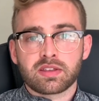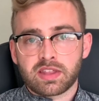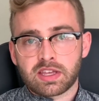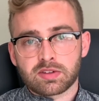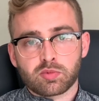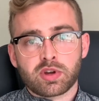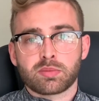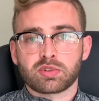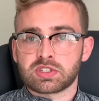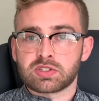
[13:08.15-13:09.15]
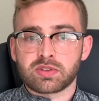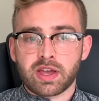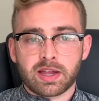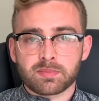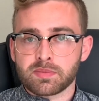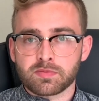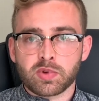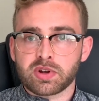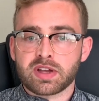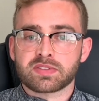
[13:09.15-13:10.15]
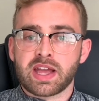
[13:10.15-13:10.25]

and we're able to do that, and we don't have